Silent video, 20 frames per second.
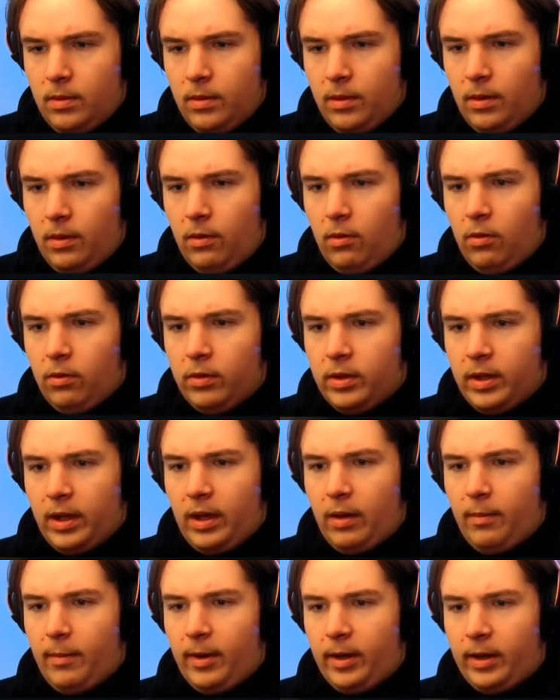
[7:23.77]

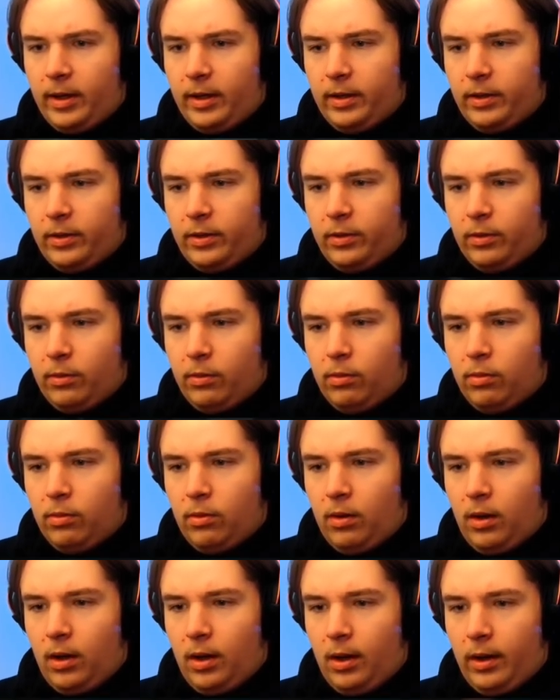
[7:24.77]
Okay, Omega,
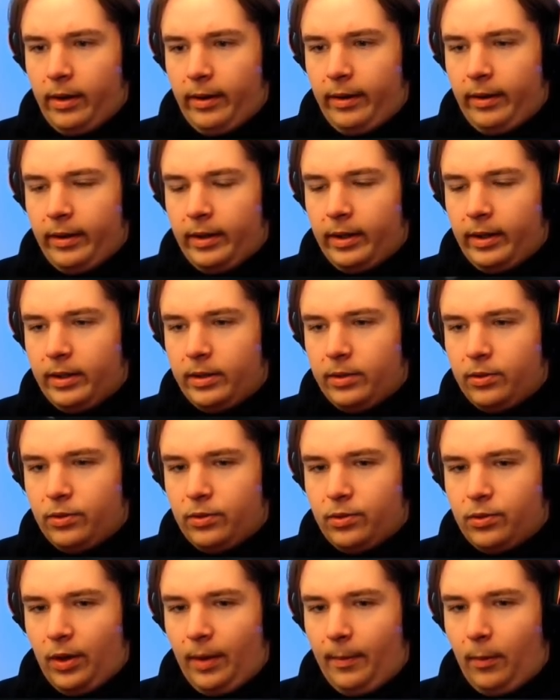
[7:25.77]
you are in
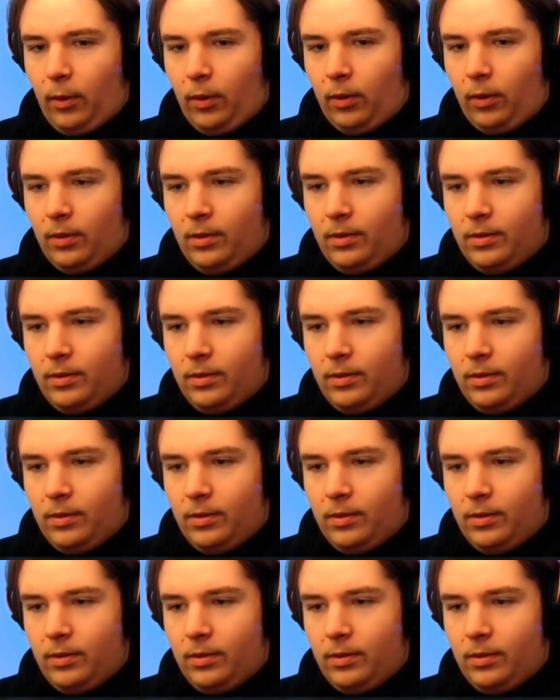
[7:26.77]
trouble.